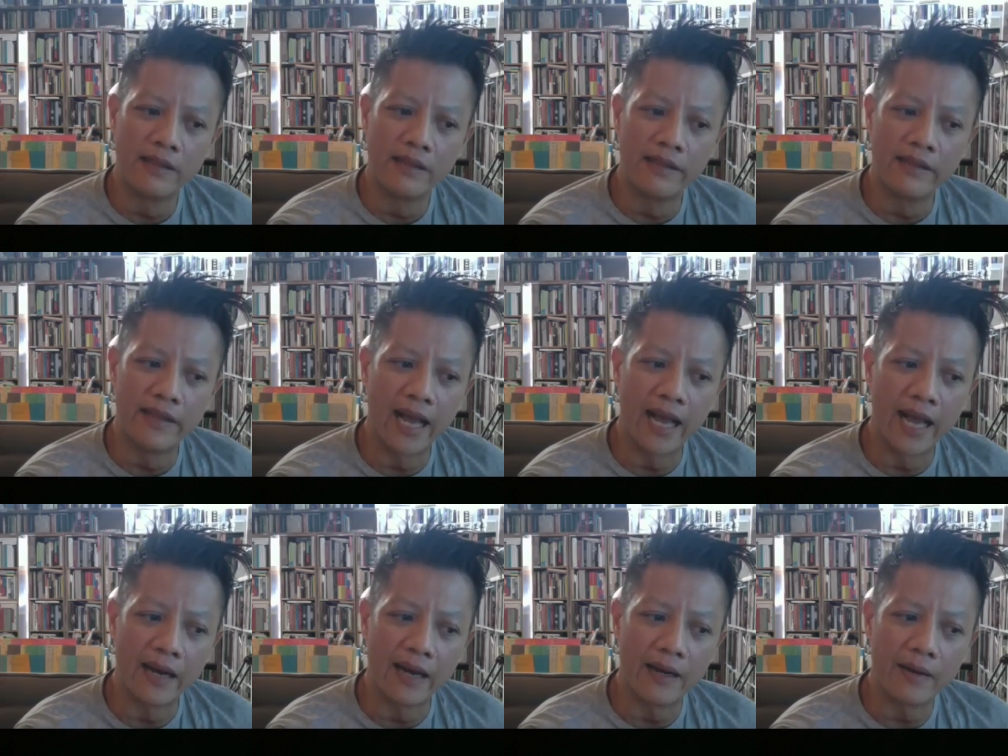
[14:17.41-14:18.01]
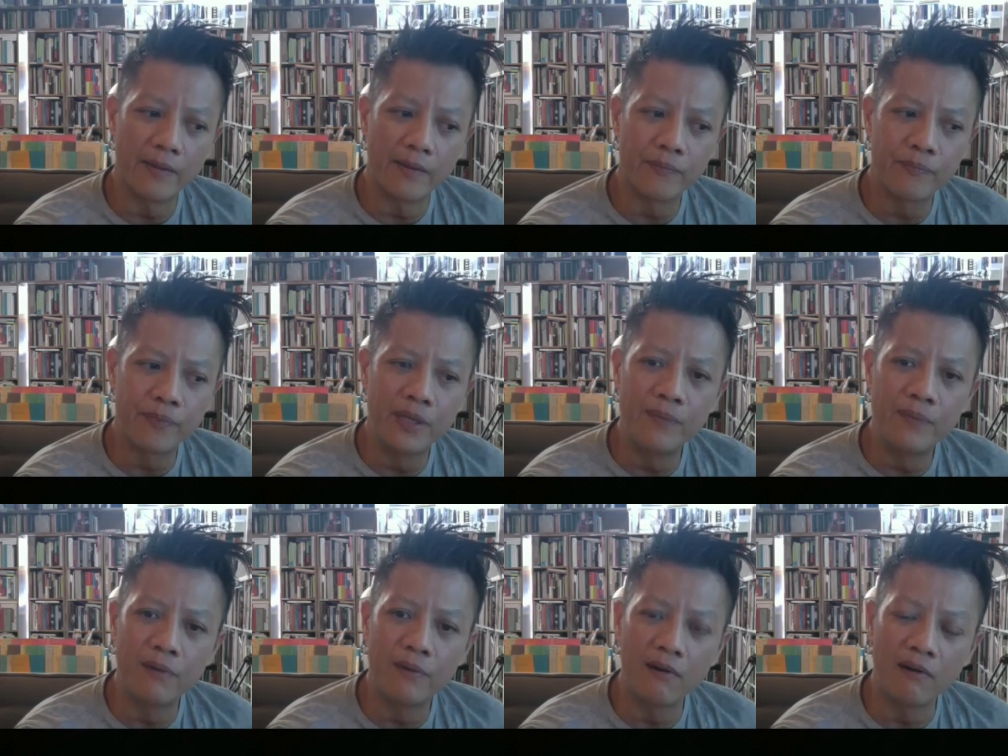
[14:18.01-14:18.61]
that
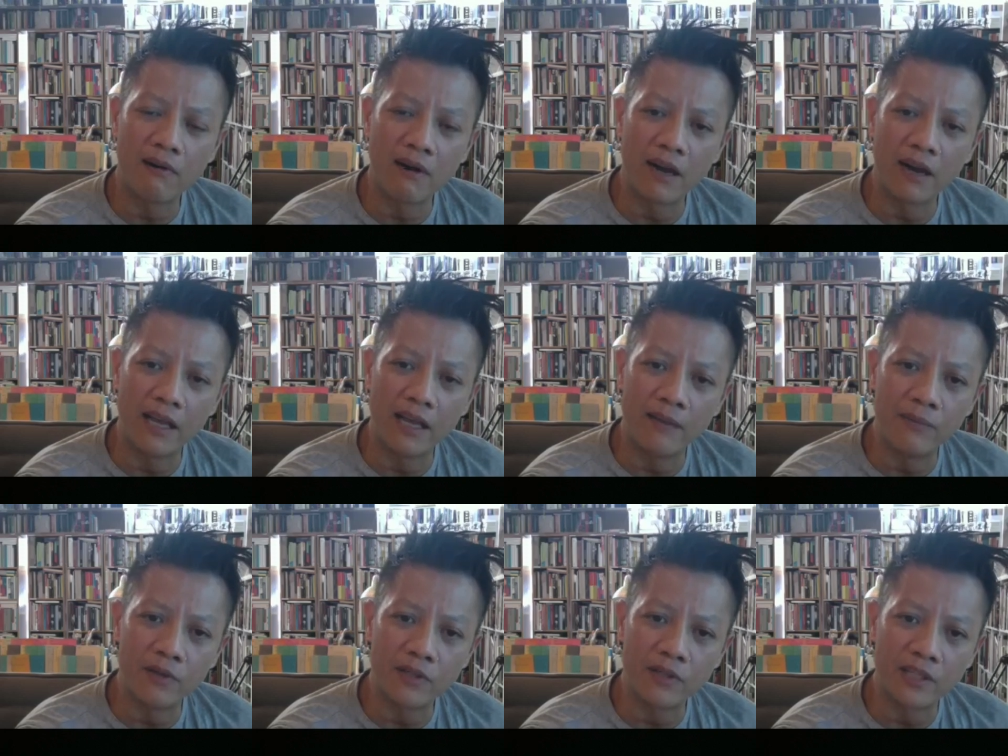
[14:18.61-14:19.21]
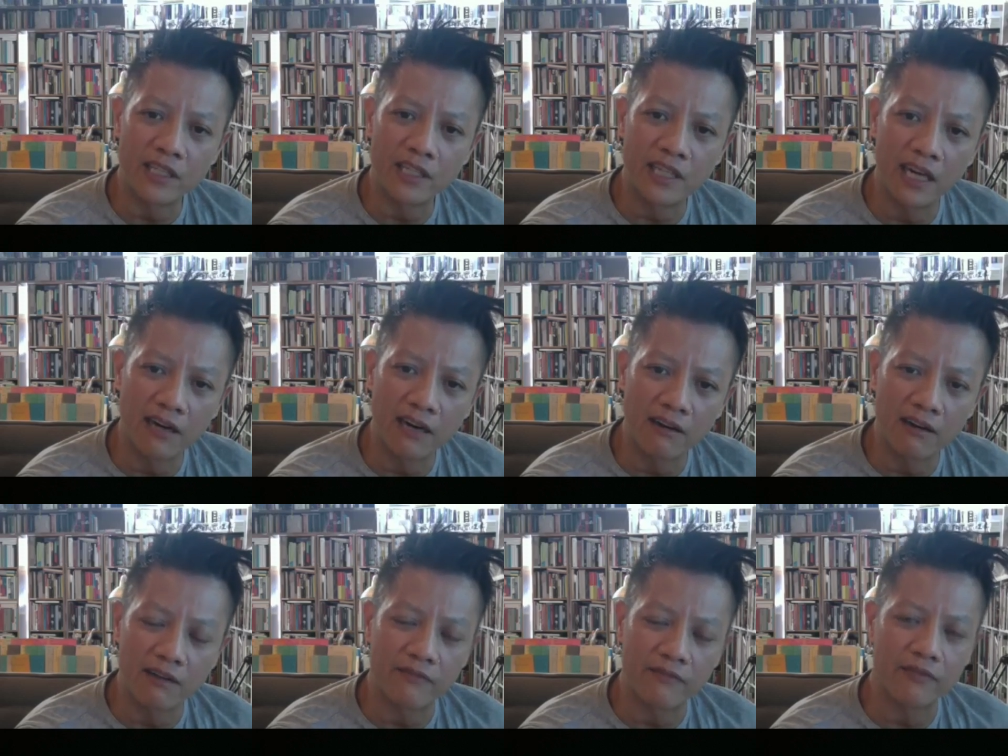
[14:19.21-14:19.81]
people are able to
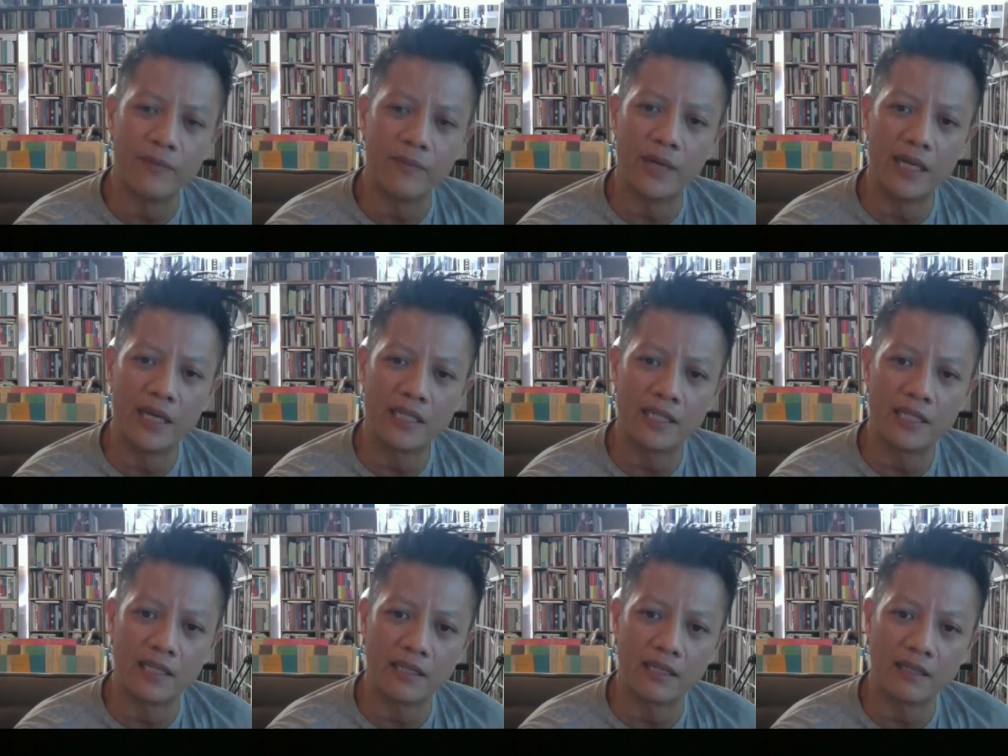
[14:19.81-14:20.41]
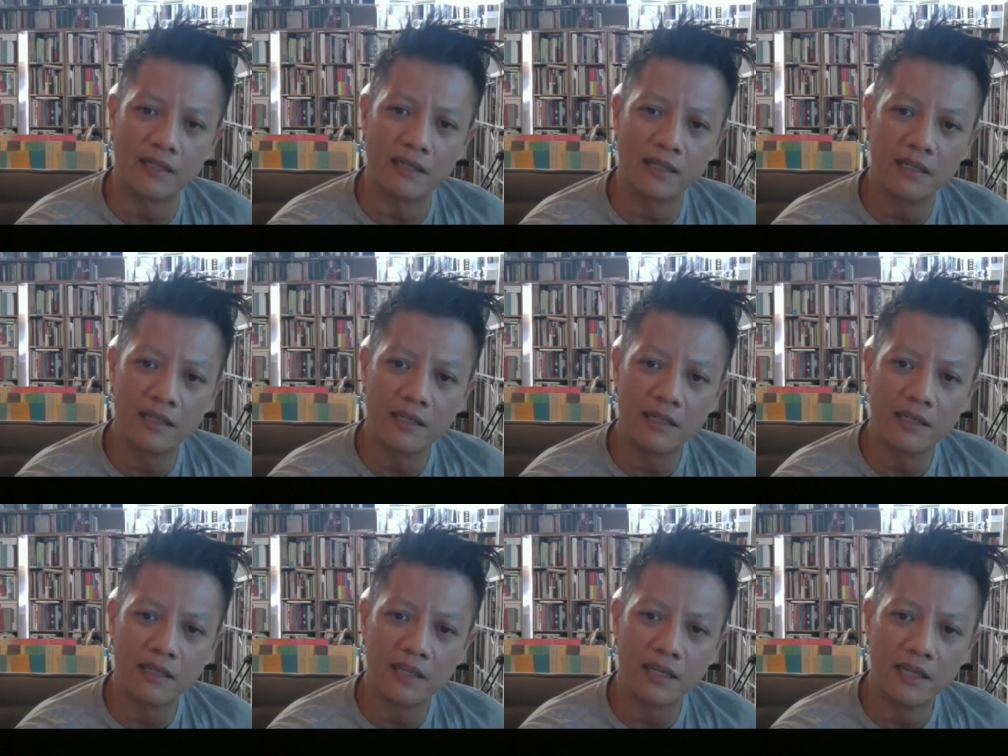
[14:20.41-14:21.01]
share information
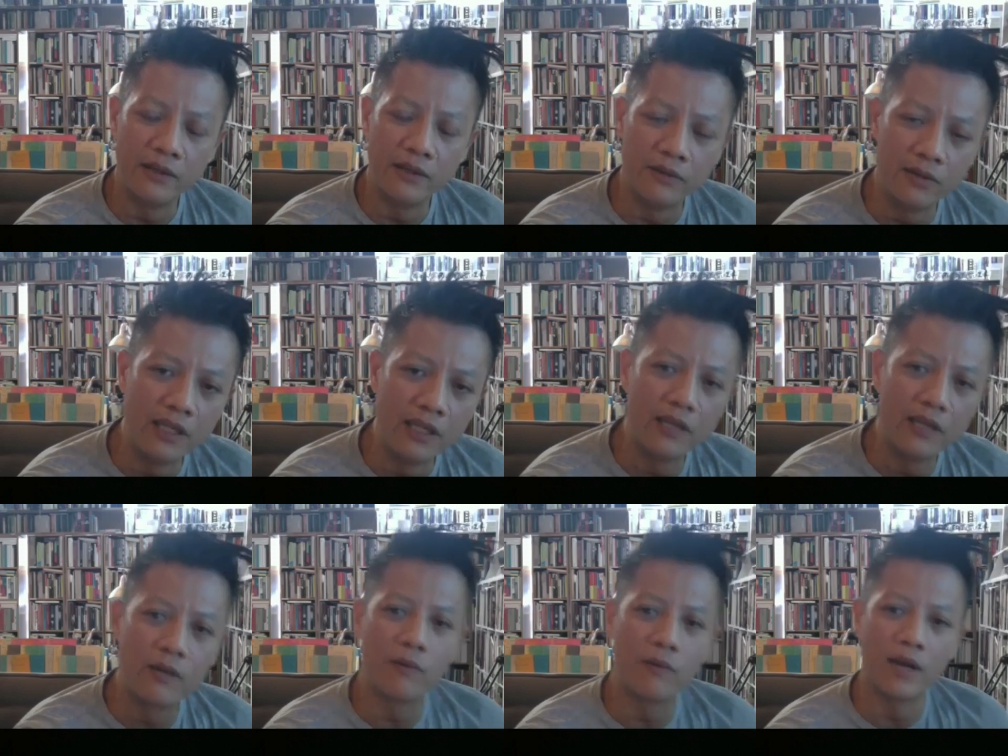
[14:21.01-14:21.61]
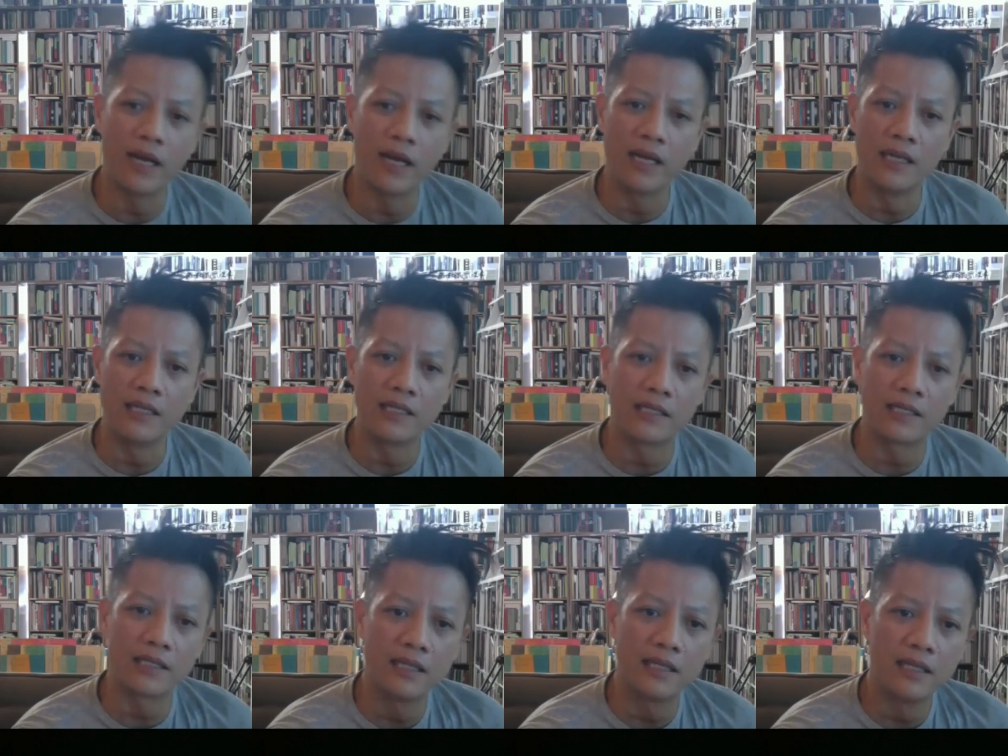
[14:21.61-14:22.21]
in unique
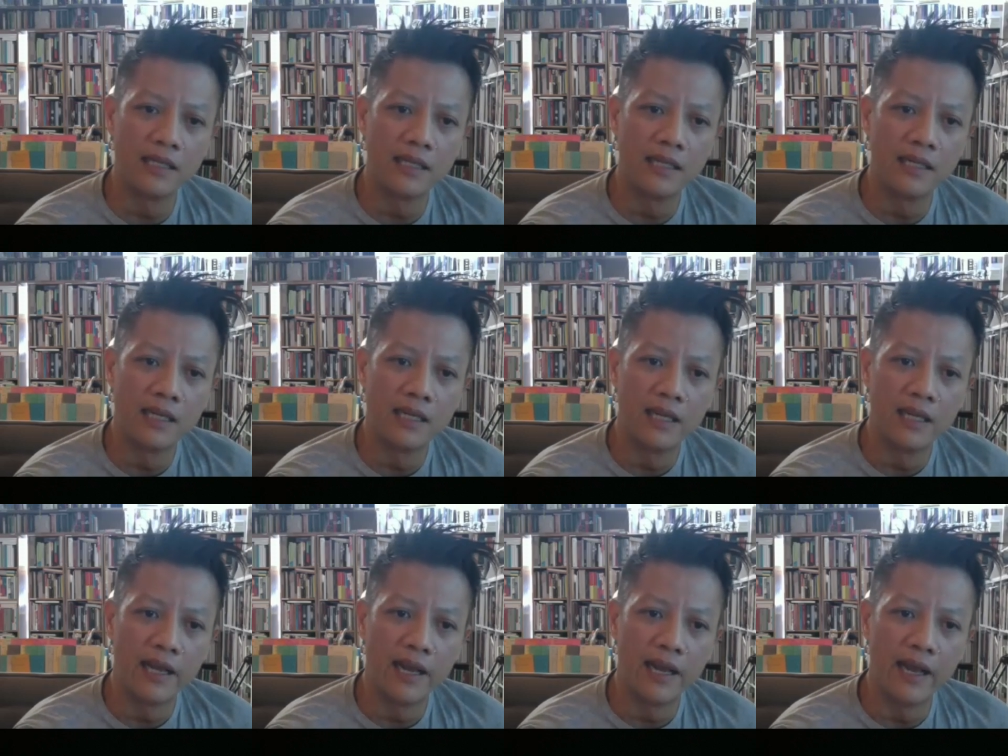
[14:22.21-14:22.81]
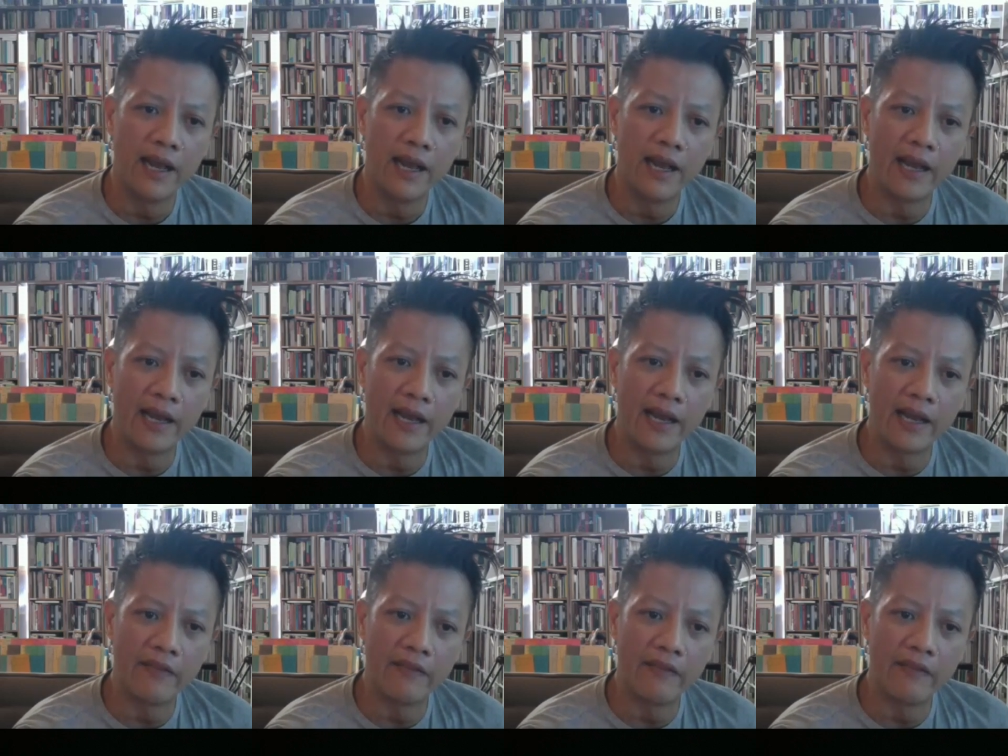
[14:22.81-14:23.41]
ways
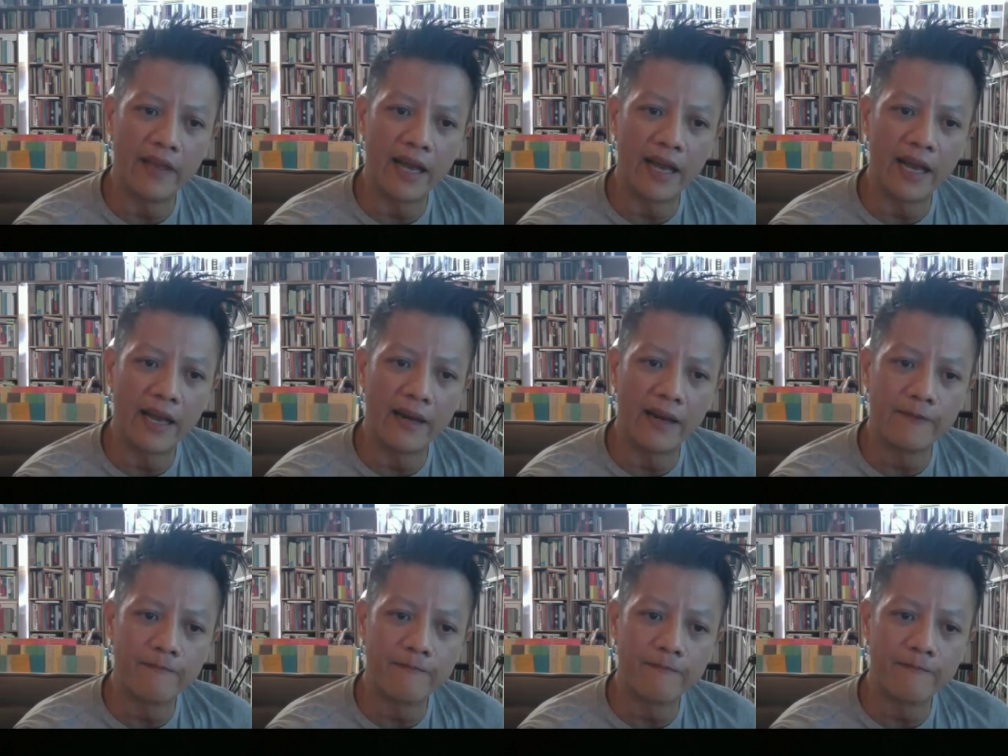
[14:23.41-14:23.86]
and that